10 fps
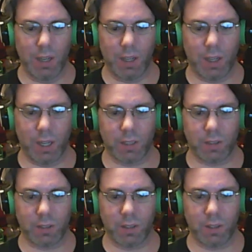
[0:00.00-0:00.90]

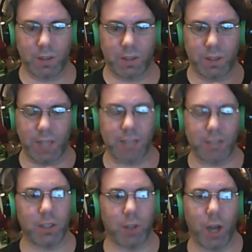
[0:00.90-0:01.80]
because that's
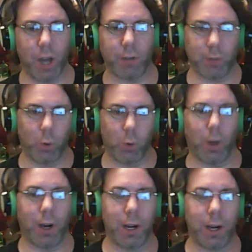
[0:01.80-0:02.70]
a lot of
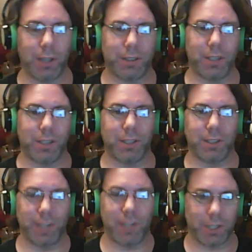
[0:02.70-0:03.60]
lore to
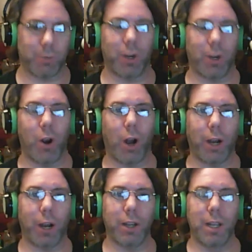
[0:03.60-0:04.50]
just
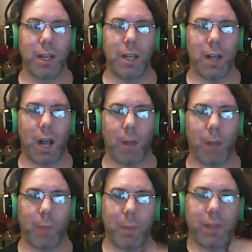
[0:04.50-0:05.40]
disregard.
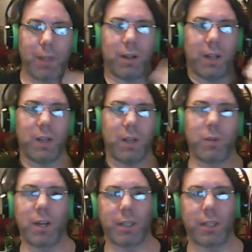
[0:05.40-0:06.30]
I mean, they're
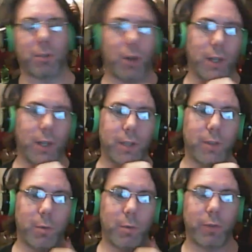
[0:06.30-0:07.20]
not disregarding stuff
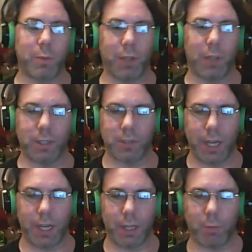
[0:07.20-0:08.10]
from the movies, but like just
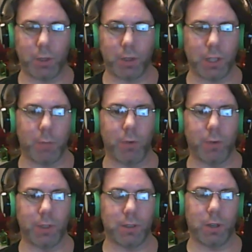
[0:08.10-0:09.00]
taking the books and the
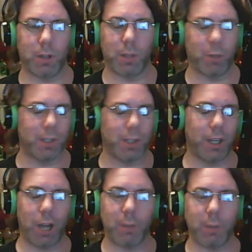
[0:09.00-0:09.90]
movies, or the books and the
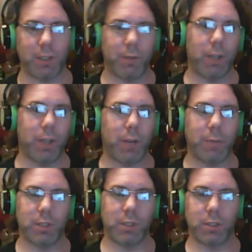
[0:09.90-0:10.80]
comics and the video
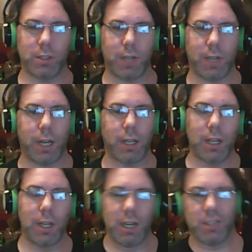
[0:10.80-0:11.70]
games, and just kind of
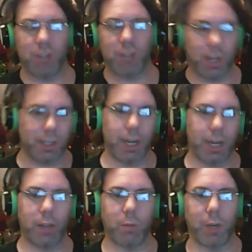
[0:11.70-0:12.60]
just tossing it
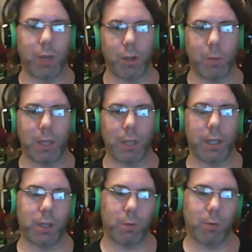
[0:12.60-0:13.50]
out the window and being
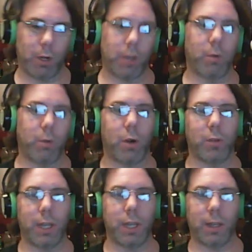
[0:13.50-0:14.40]
like, we're gonna do our own
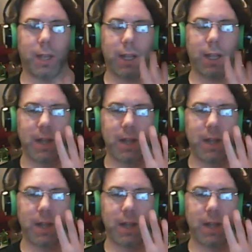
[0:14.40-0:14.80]
thing. And like,